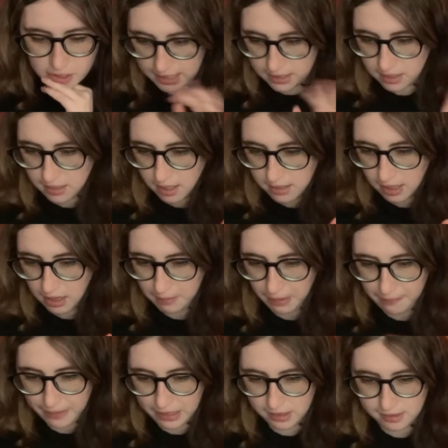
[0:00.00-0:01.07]
Yeah, it does not say anything about
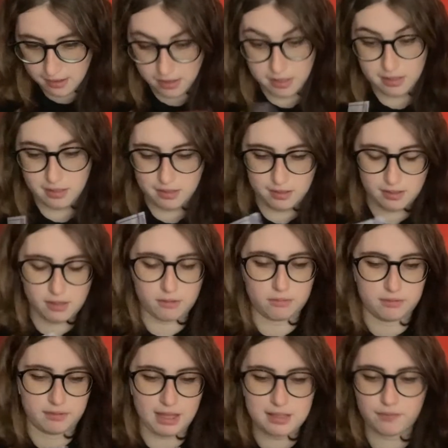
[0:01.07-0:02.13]
being signed. So
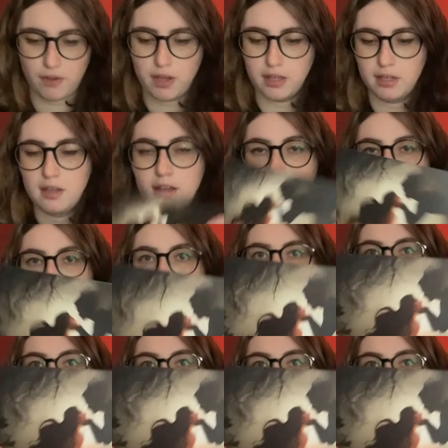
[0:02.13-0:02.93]
that's fine. Here's